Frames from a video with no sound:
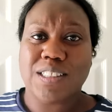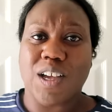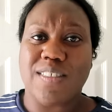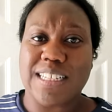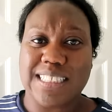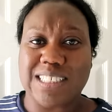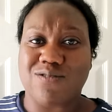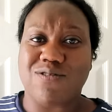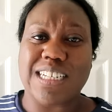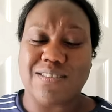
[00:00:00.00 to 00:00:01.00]
So this
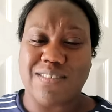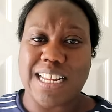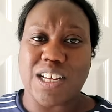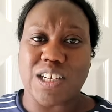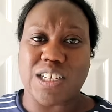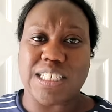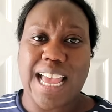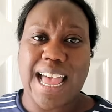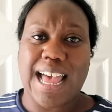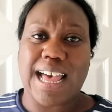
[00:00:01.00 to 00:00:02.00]
is really, really
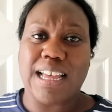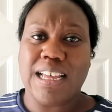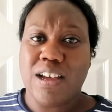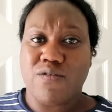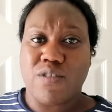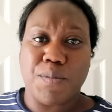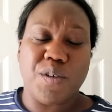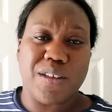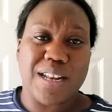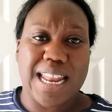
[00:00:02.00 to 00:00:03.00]
good at
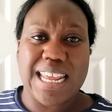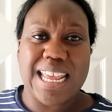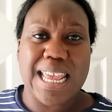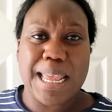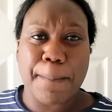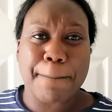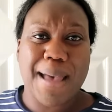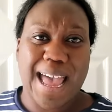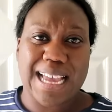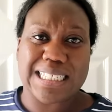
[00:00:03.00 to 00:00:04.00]
removing any
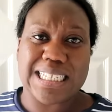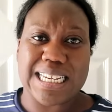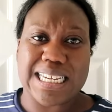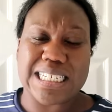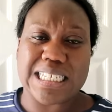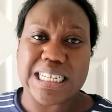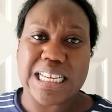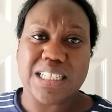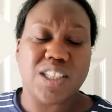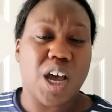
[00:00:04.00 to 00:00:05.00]
impacted
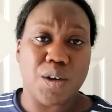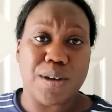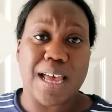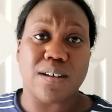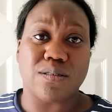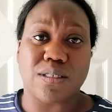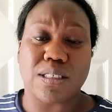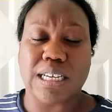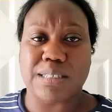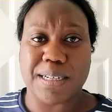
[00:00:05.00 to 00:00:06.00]

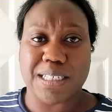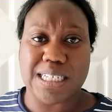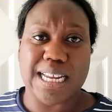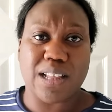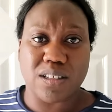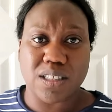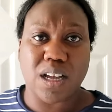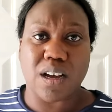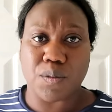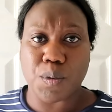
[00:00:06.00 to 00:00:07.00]
toenails, especially down the
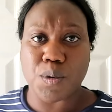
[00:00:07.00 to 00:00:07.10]
side